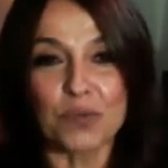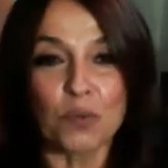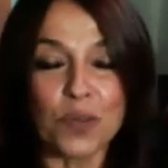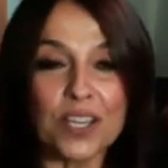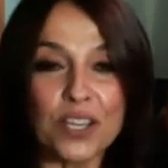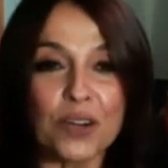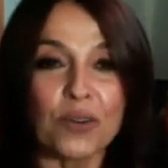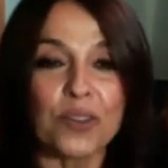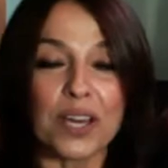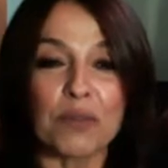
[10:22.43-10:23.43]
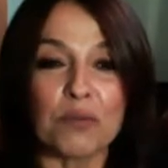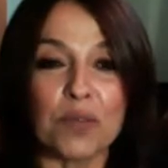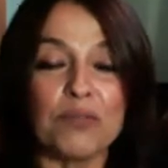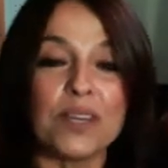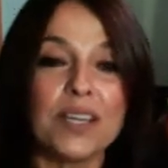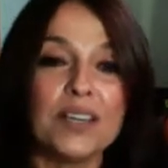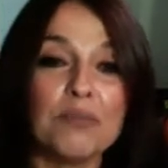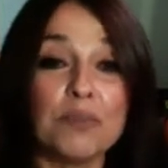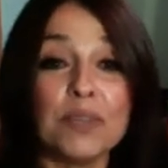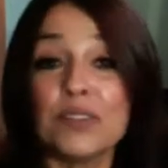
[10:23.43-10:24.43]
We know that we've
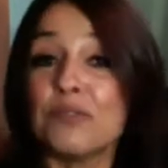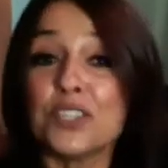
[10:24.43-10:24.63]
been the